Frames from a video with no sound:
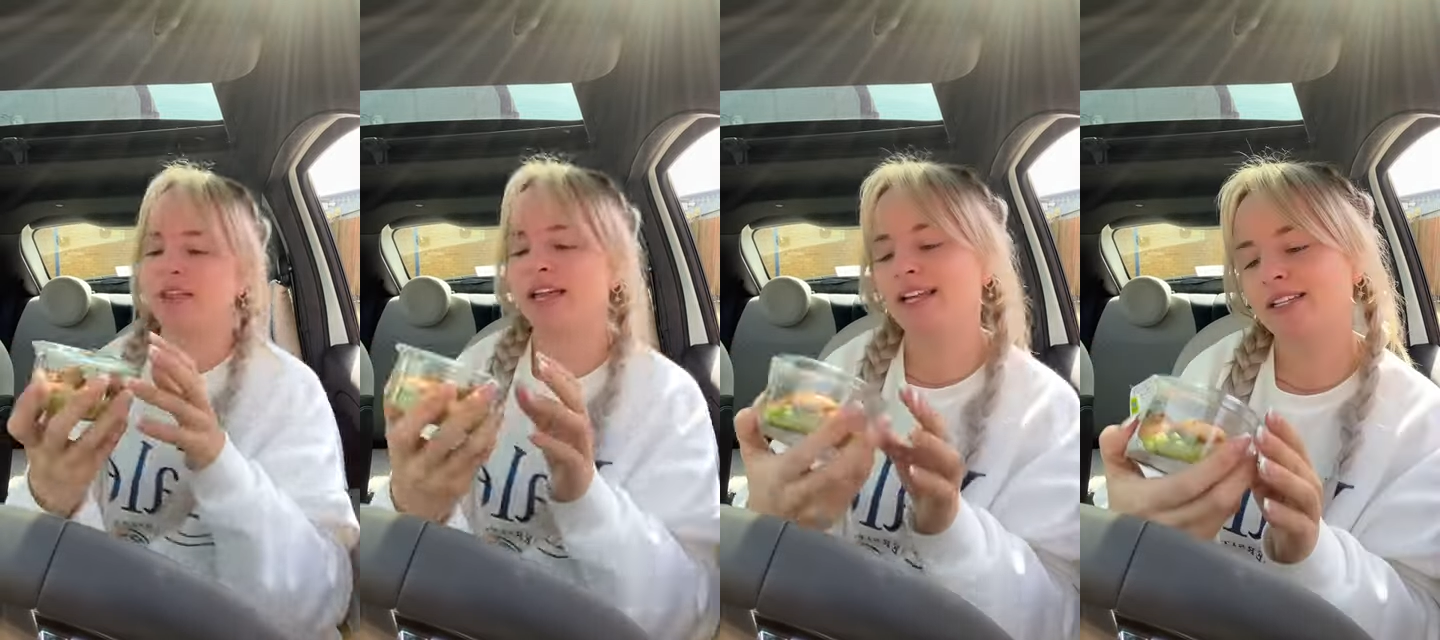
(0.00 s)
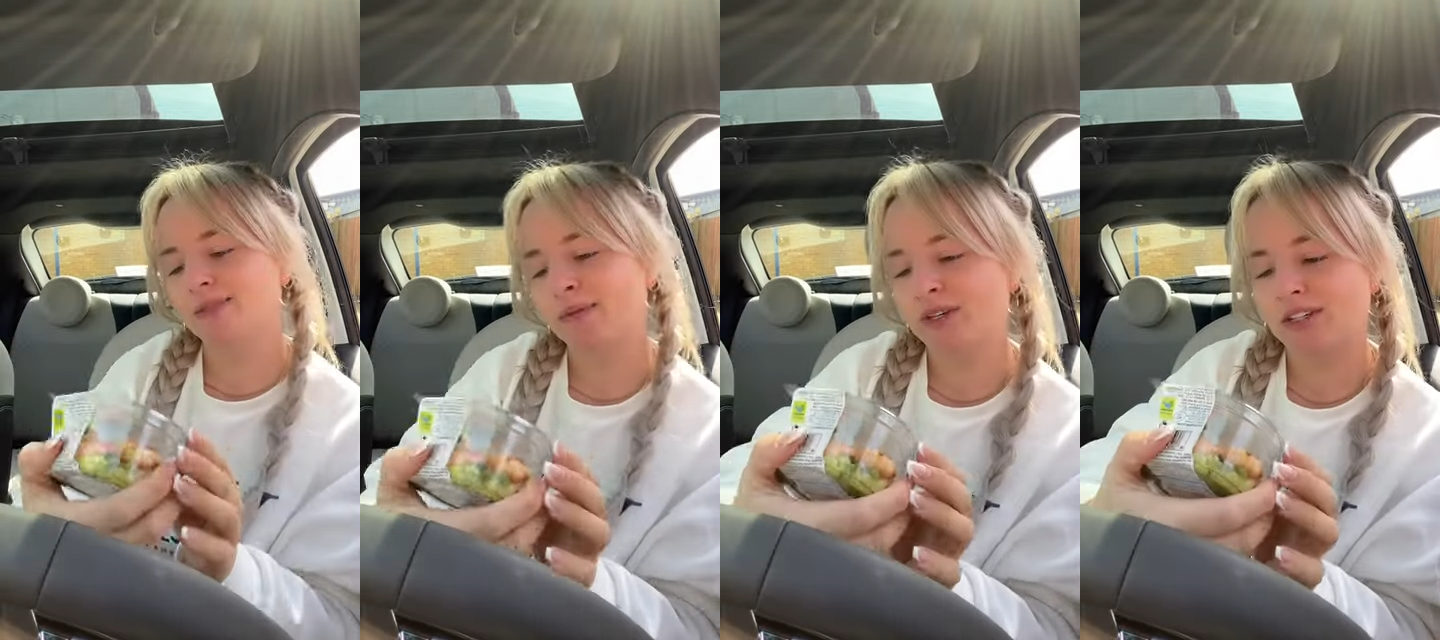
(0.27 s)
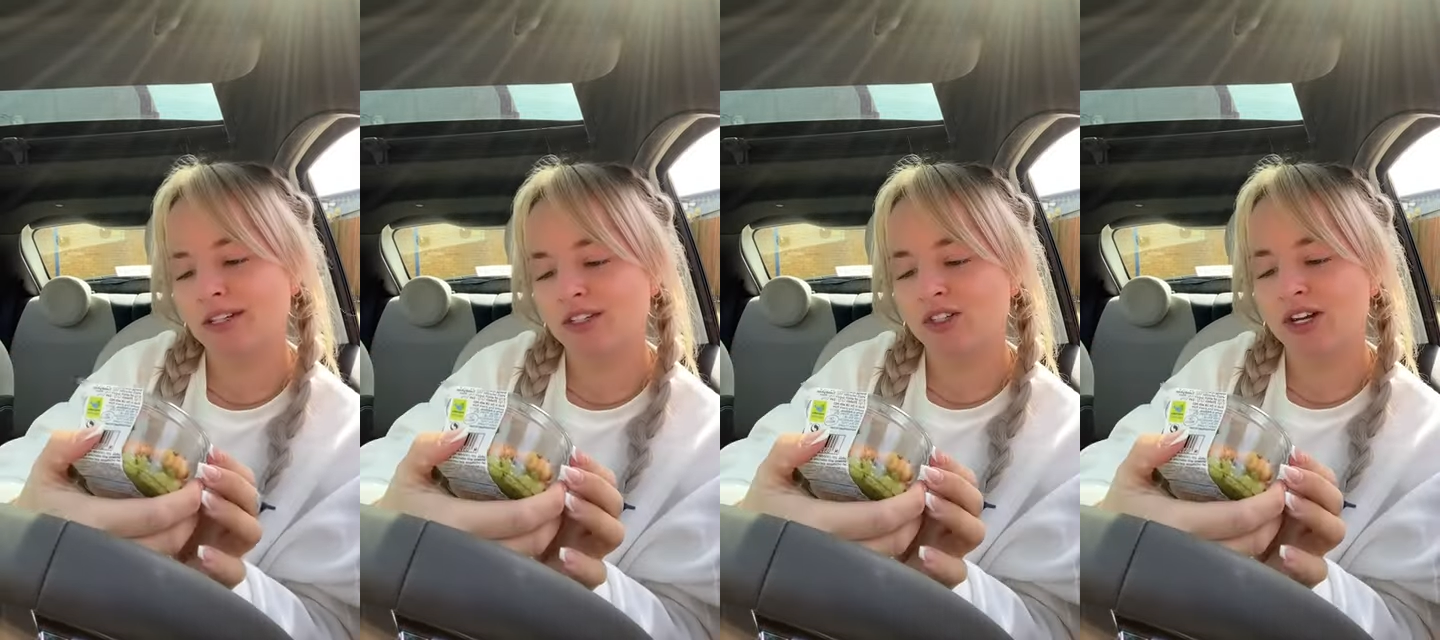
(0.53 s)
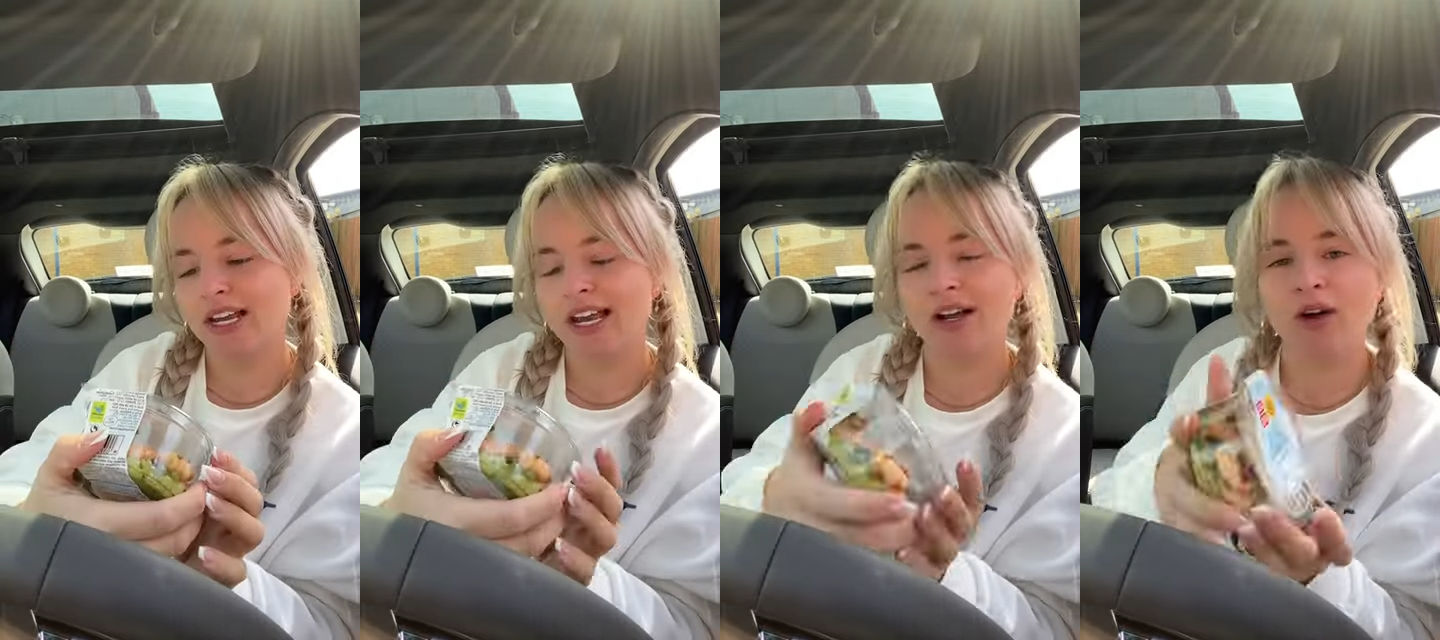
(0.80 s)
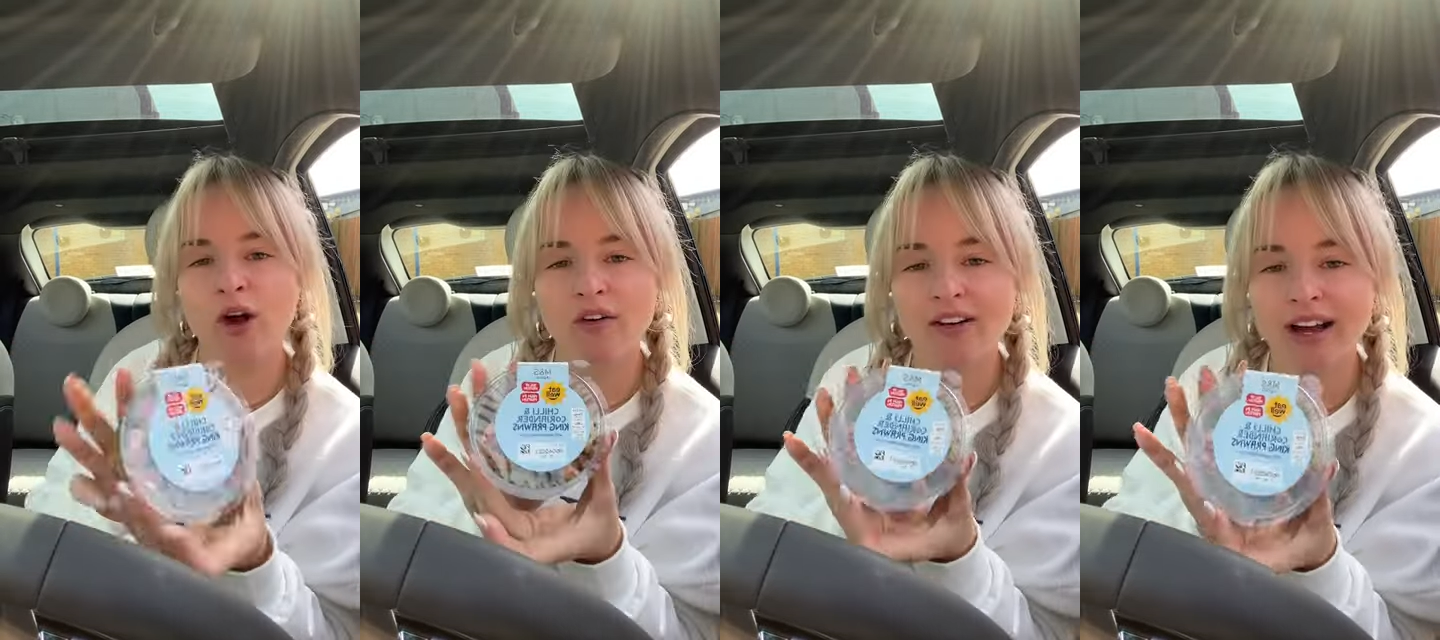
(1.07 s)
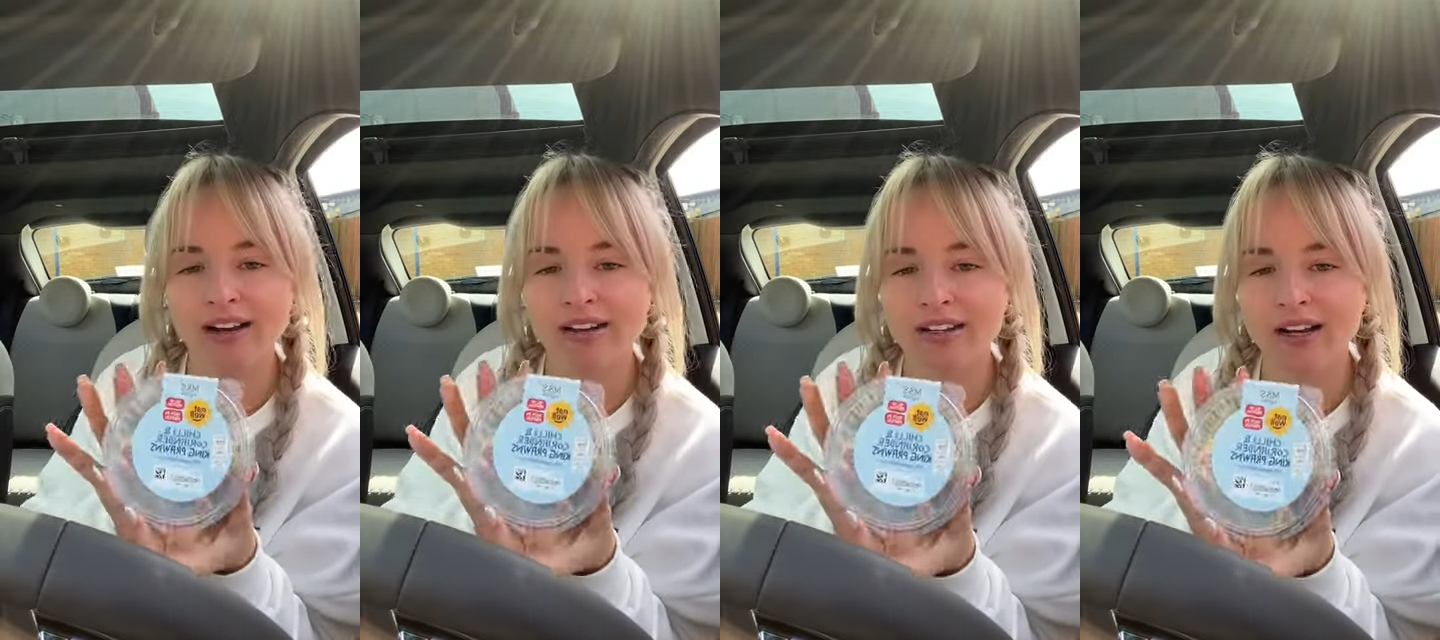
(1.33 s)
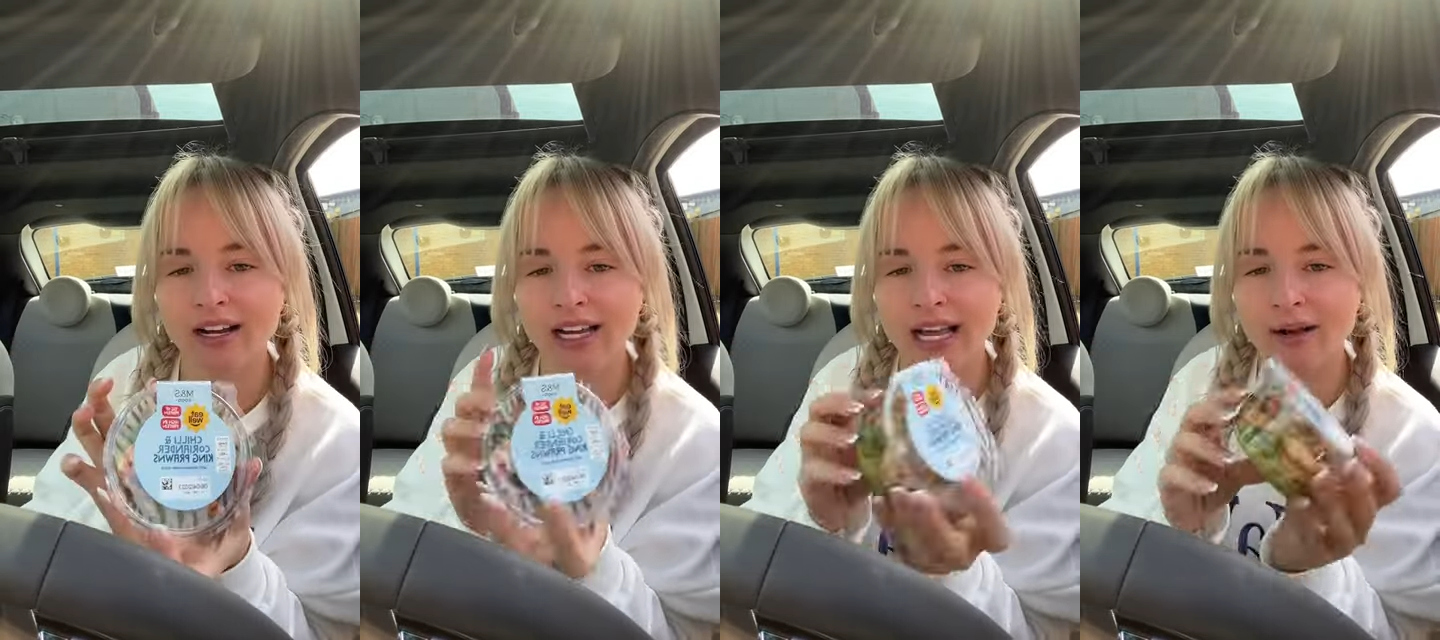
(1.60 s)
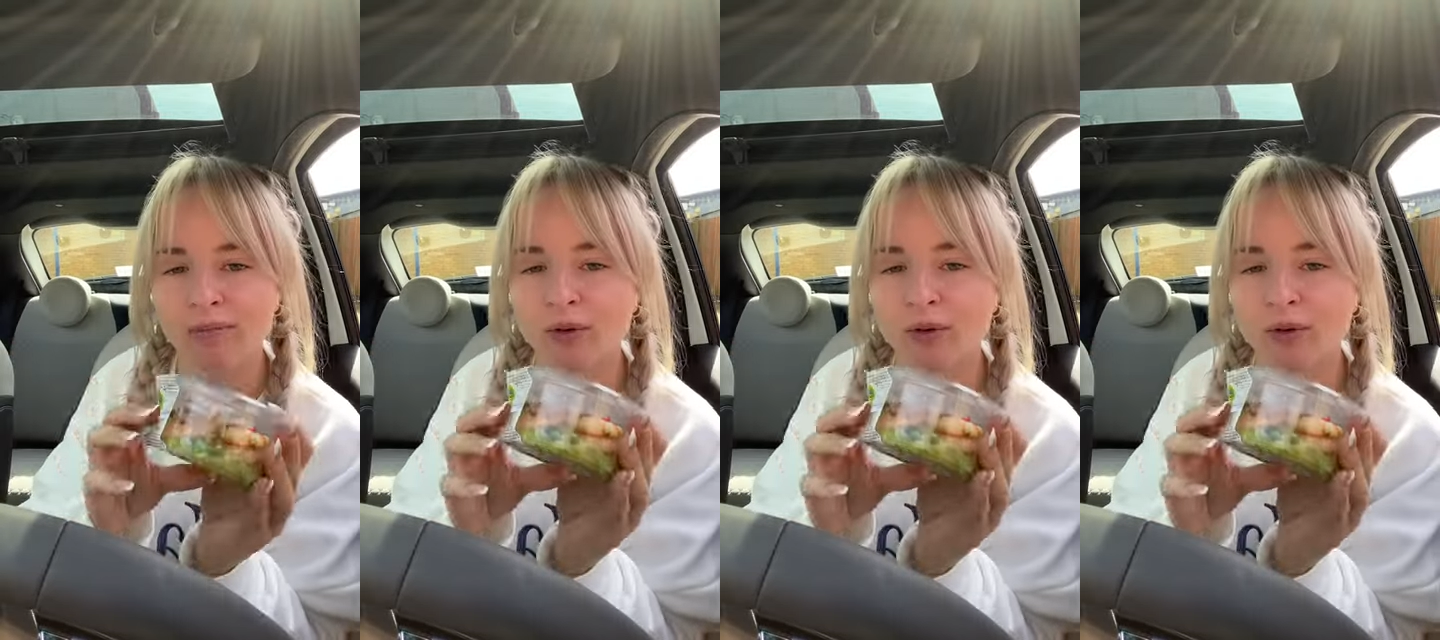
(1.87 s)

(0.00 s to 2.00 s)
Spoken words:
this, which is chili and coriander king